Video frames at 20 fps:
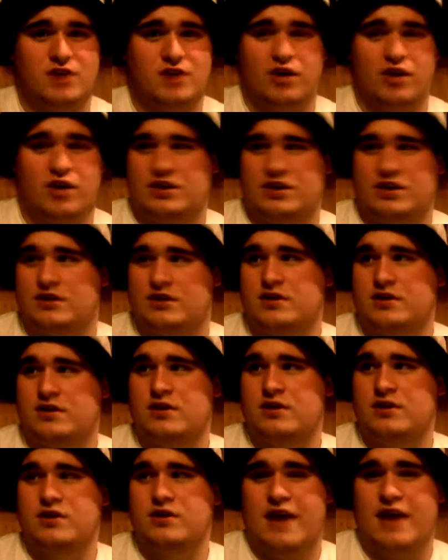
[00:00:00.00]
dark and
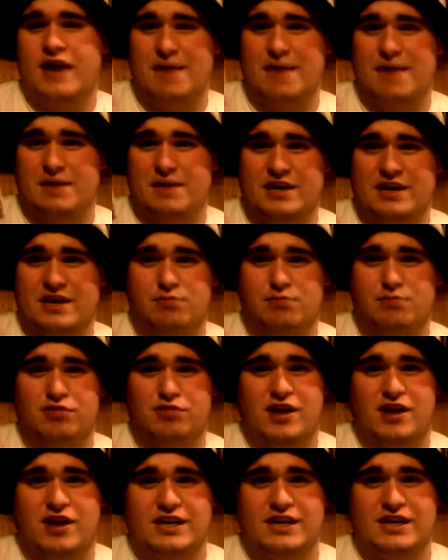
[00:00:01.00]
epic and
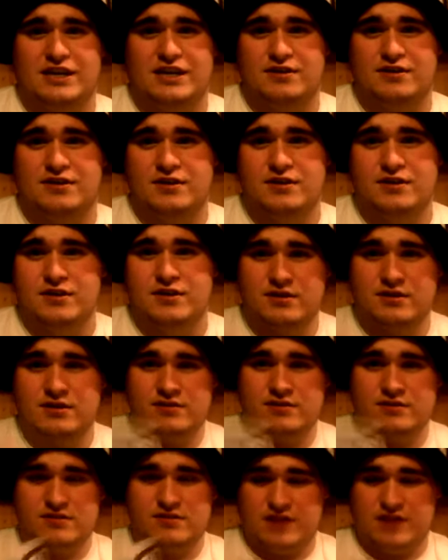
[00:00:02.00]
bloody and
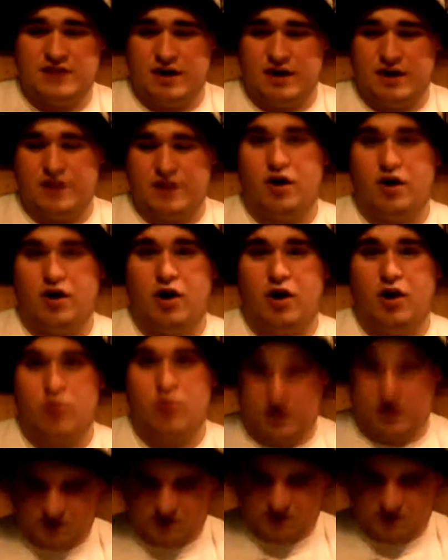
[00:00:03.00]
scary. The artwork